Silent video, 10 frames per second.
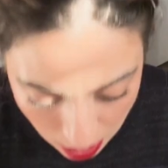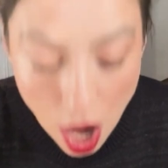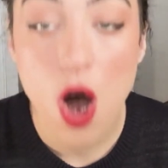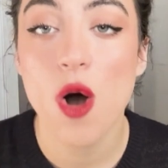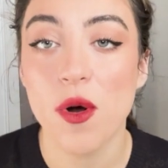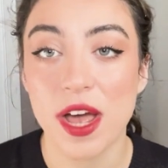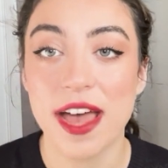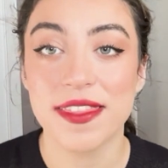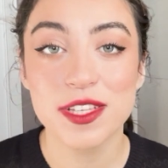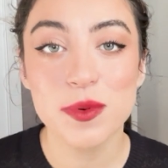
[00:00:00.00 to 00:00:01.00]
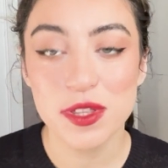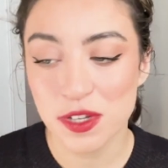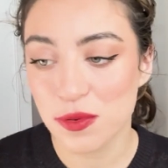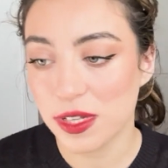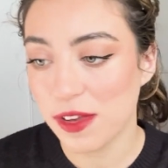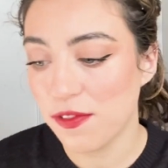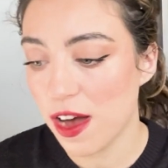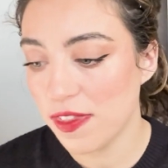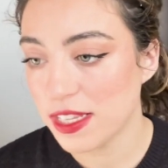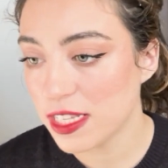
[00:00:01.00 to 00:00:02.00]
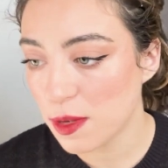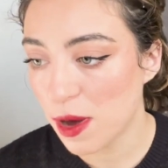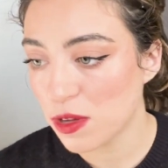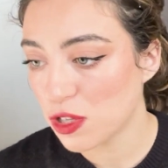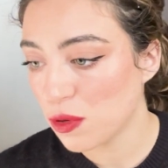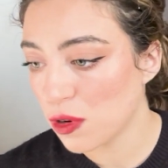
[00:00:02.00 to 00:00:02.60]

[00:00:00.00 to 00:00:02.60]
Oh, okay. This one looks really fun. This is about two